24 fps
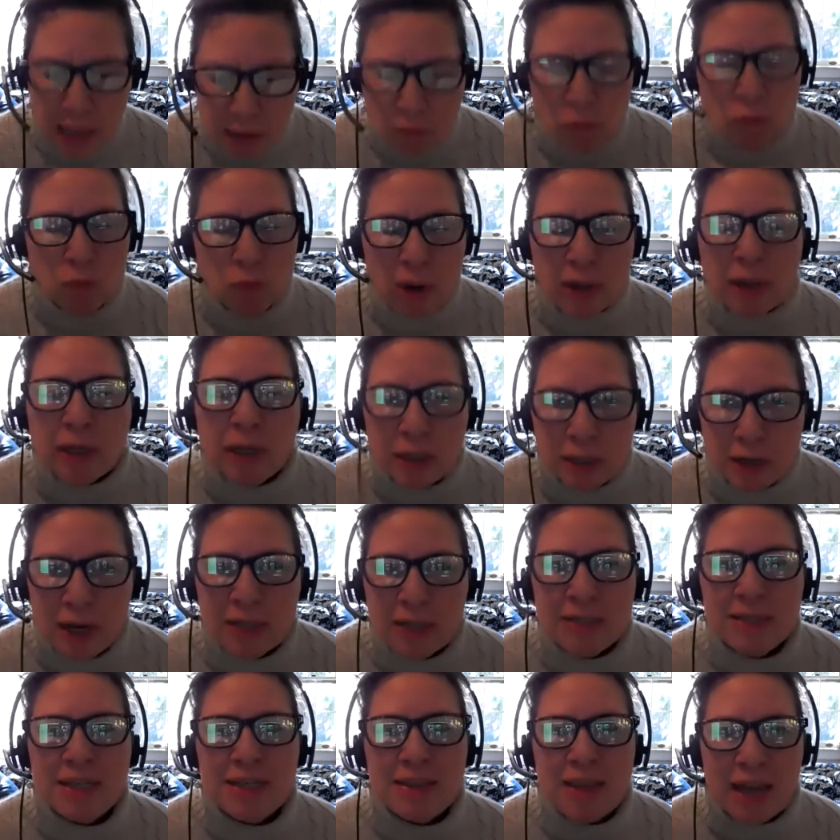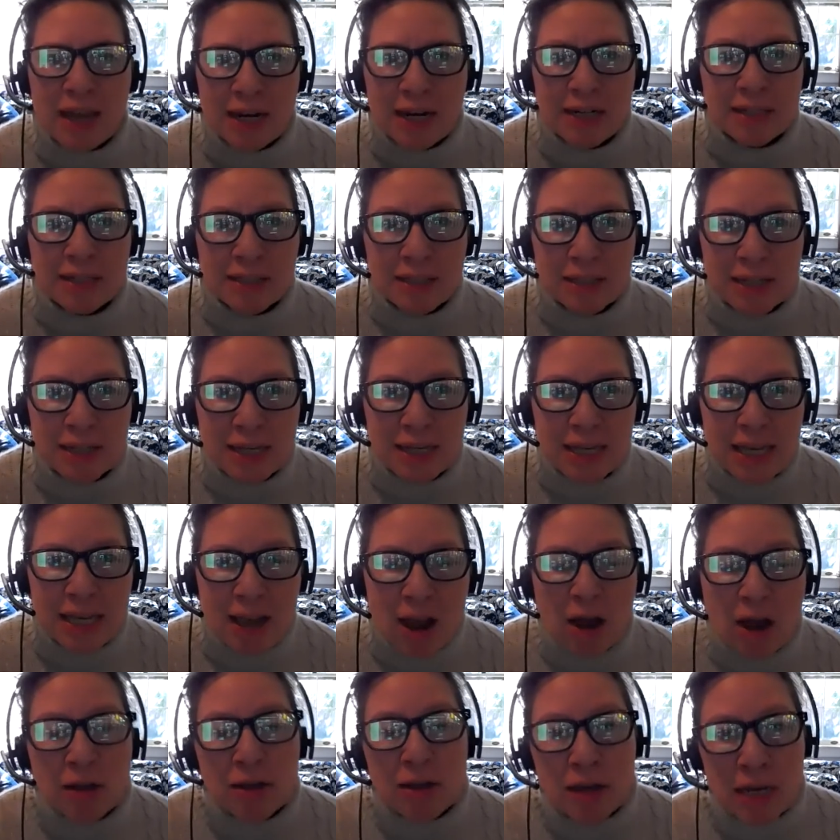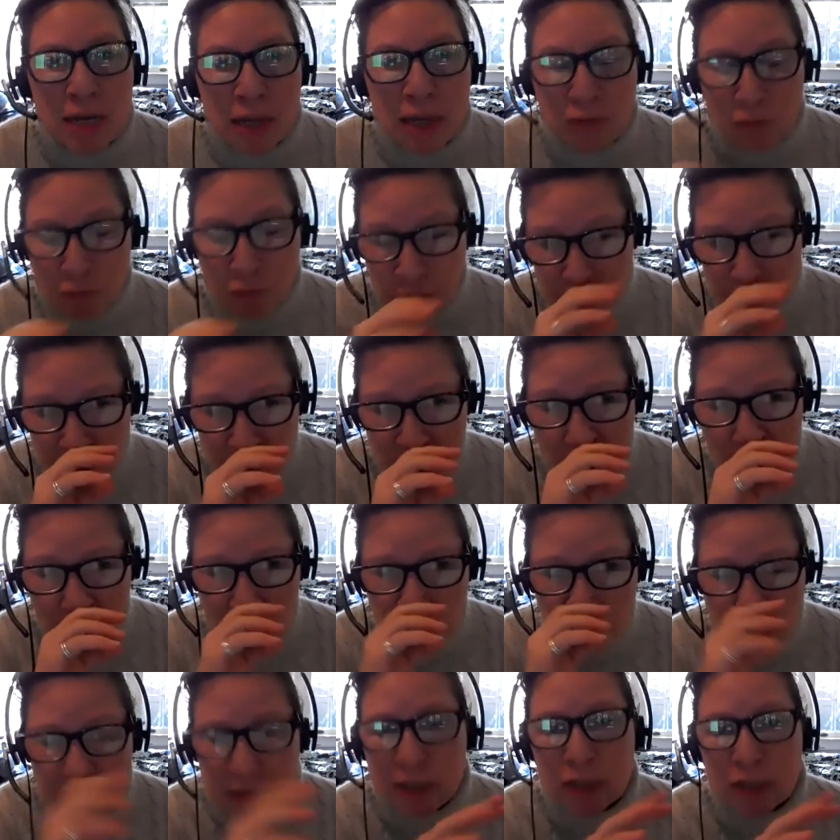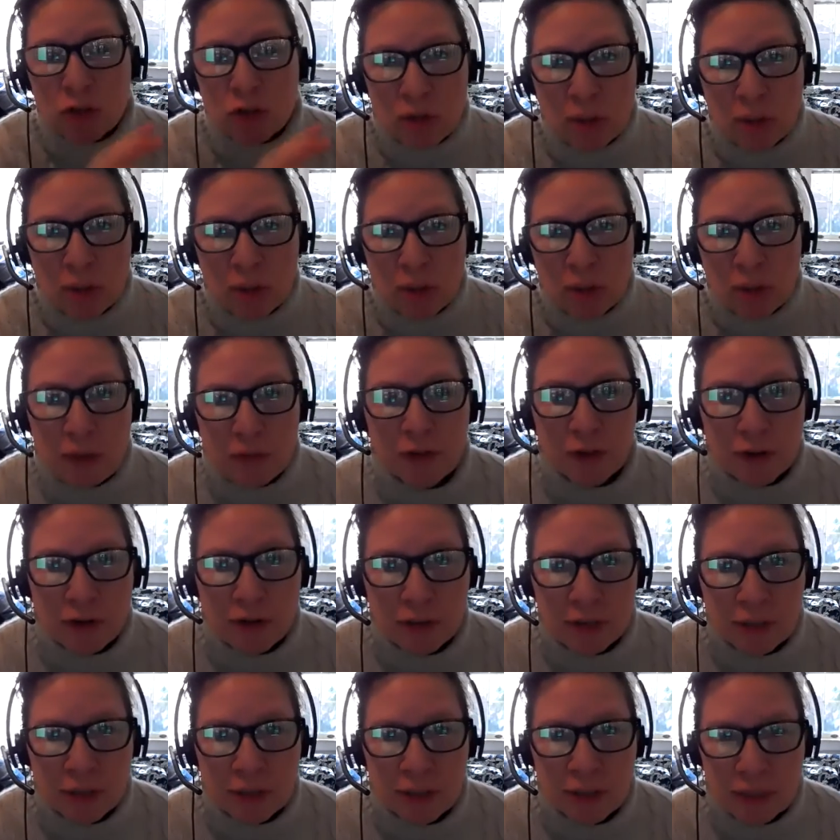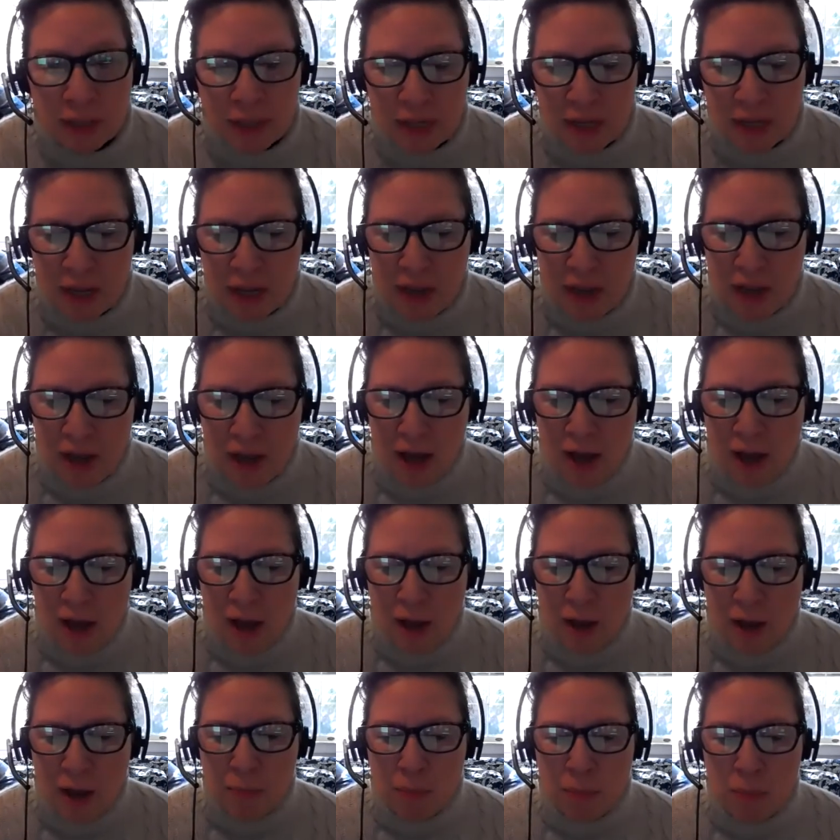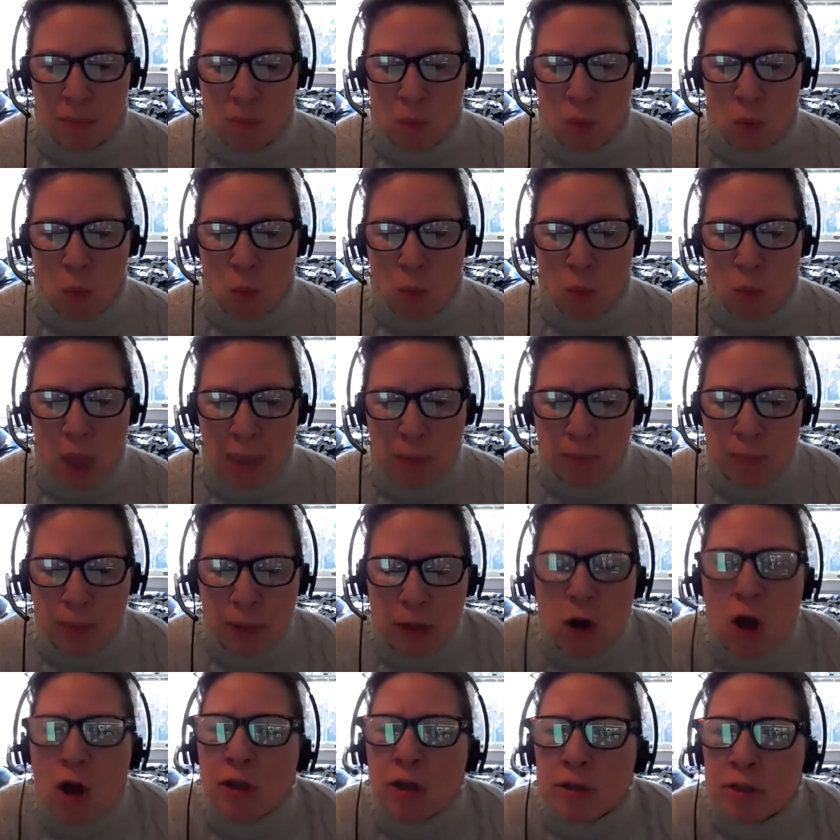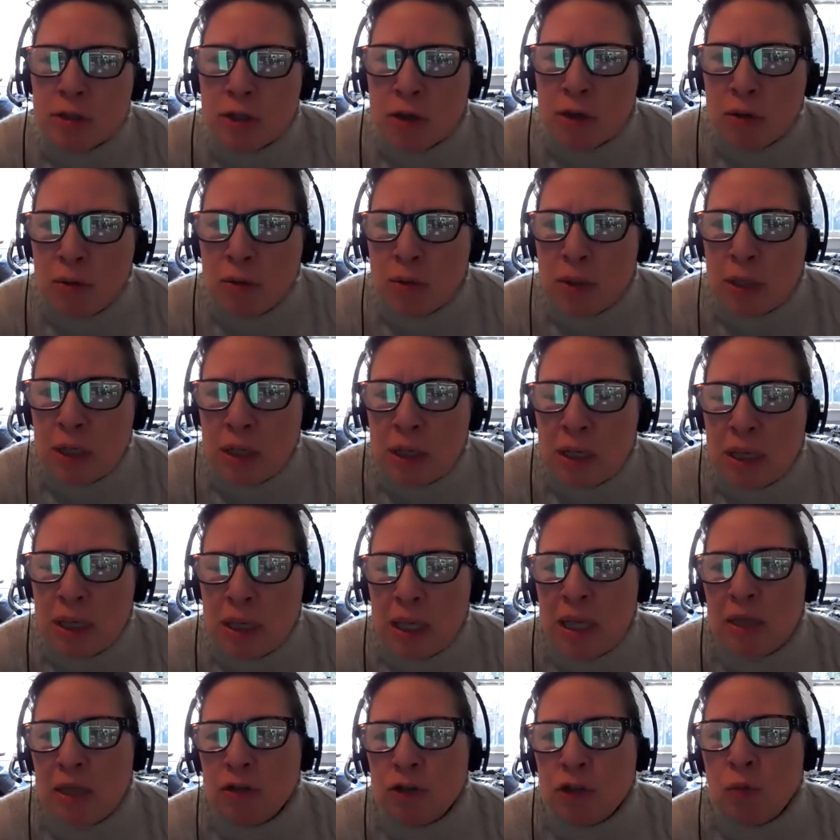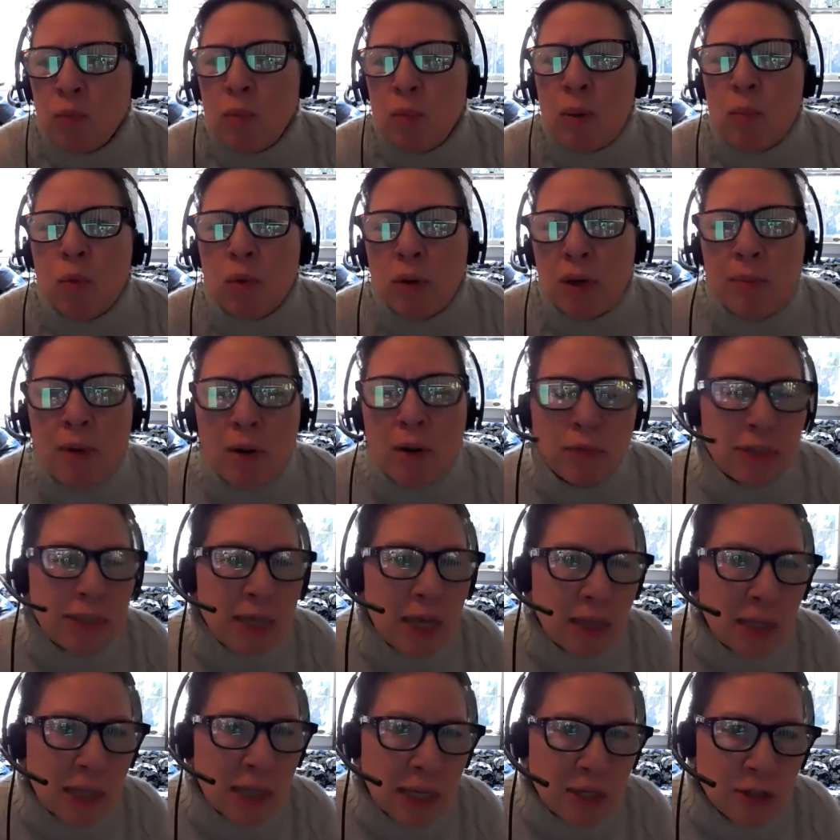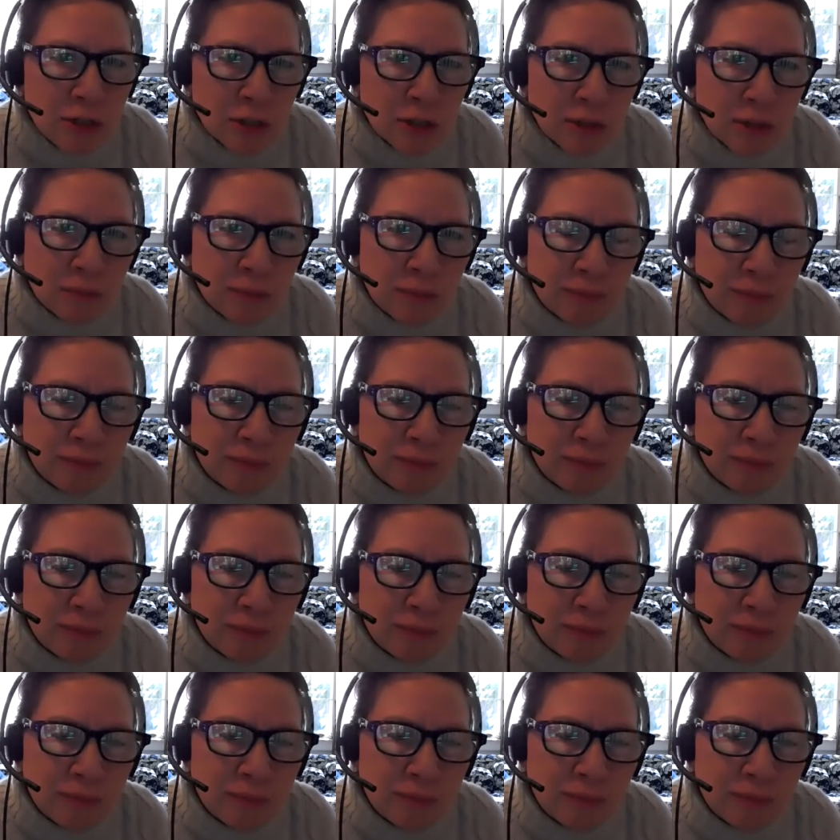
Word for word: and recognizing that it's on, for some, it's extremely difficult. Um, but also, should we worry about retaliation?